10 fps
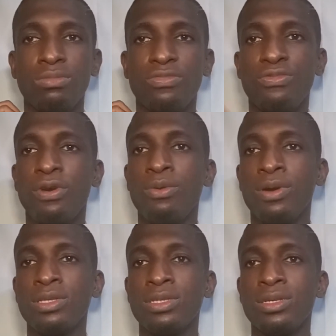
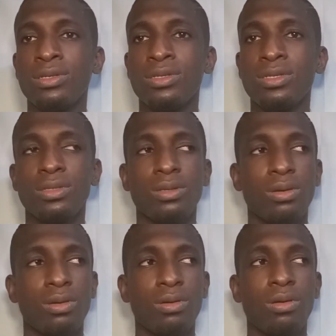frequencies
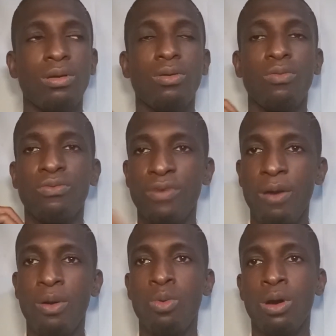
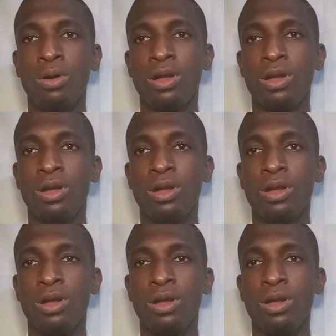very well,